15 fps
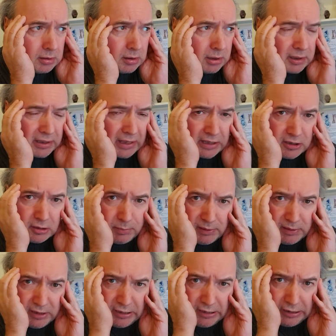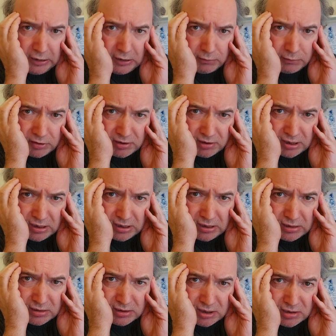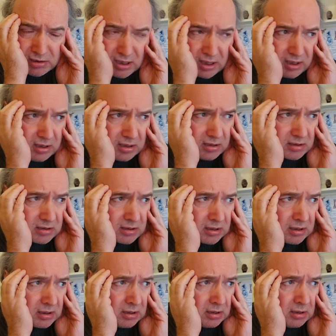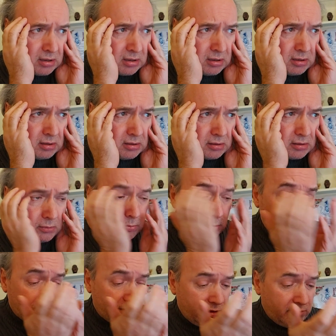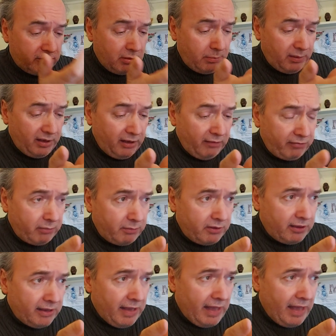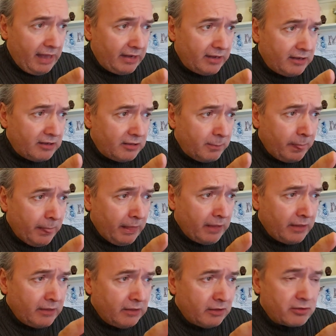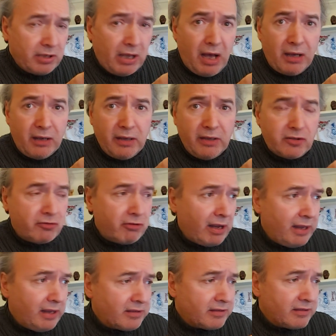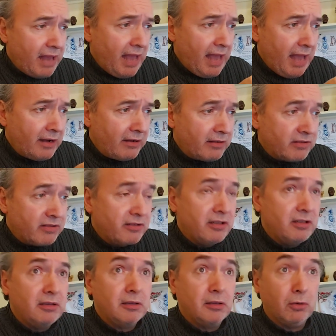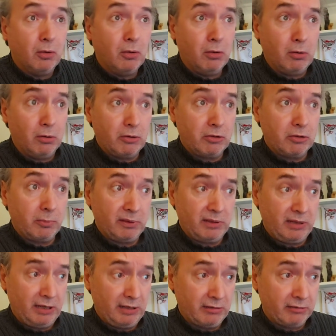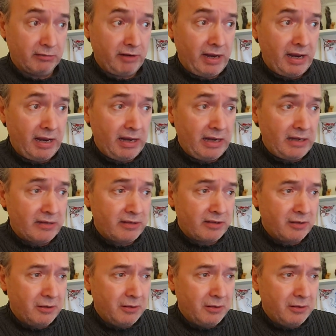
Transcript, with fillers: And can you believe the things he says? The water dribbling from your hand, your tongue as dry as sand, still caught within his craze.